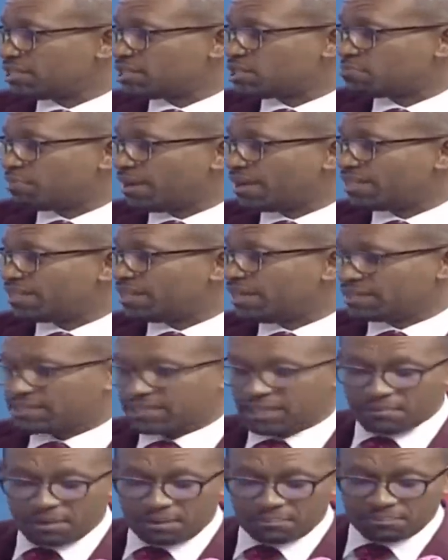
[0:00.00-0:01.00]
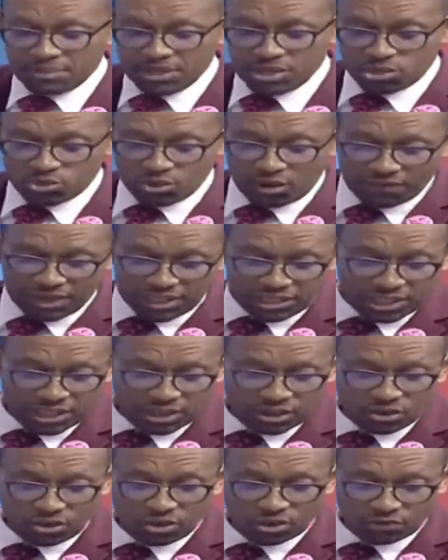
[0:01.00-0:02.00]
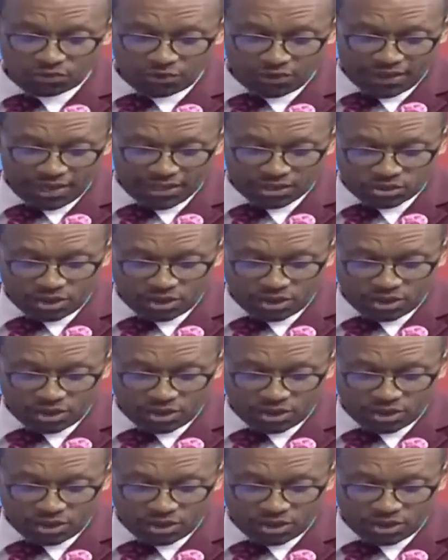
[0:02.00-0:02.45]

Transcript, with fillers: despite there are some MPs who have actually called for that to